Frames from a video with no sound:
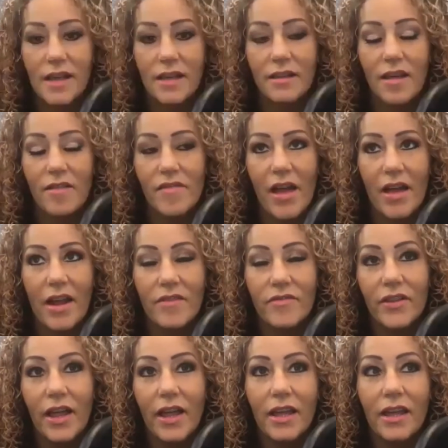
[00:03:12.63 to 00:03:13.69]
love that. And I
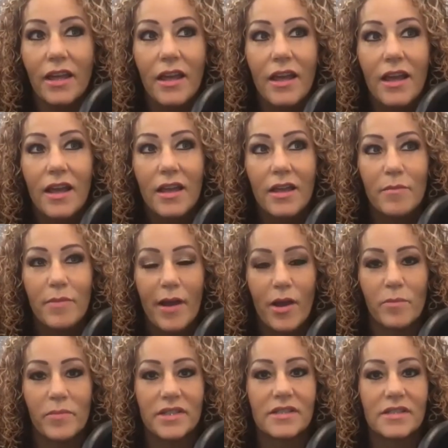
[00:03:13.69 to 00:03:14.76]
feel like
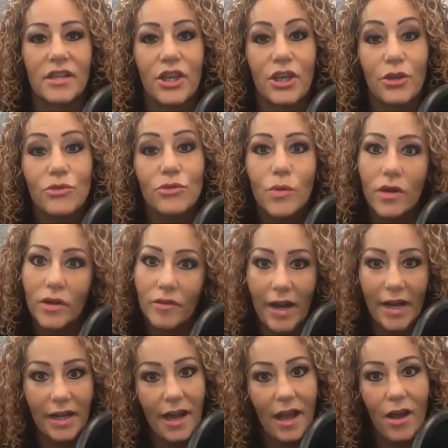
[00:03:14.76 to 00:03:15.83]
empowerment's a huge word
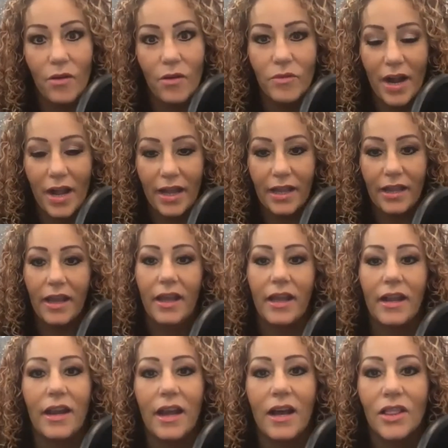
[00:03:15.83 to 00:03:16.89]
right now, right?
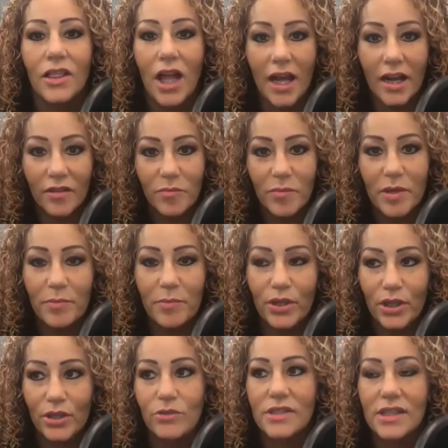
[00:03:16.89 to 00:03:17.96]
And a lot of people
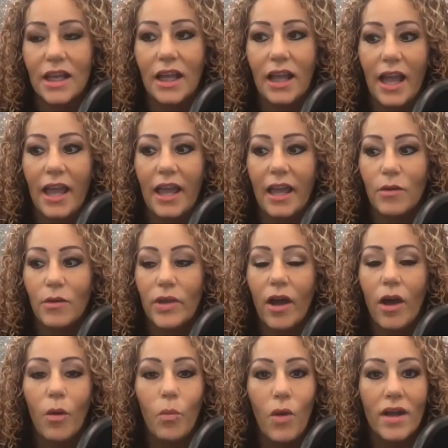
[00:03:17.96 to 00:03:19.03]
use it, and we
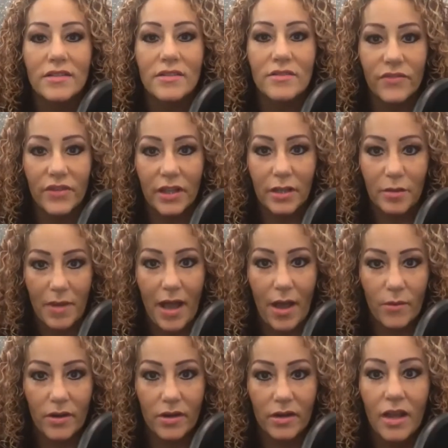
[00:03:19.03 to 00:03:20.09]
all want to feel
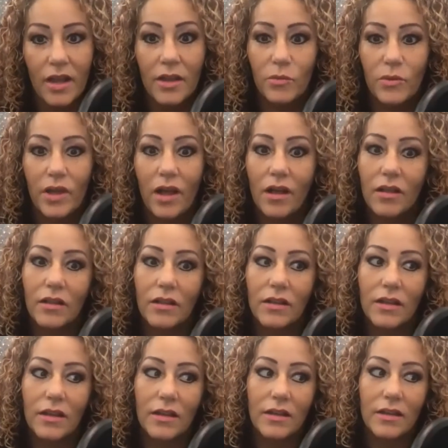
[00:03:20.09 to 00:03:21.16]
empowered. We all
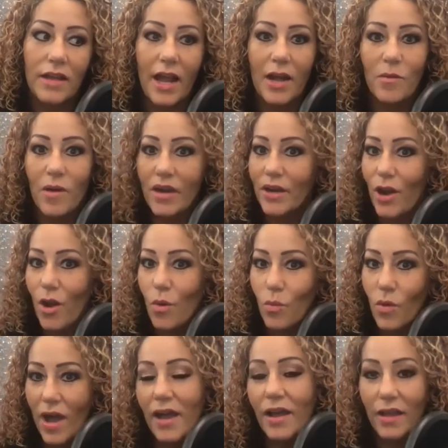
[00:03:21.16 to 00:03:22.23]
kind of want to know
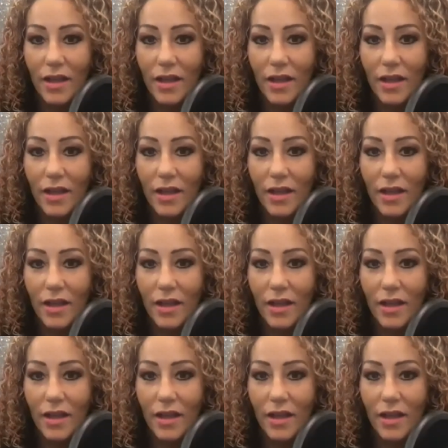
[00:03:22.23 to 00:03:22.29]
what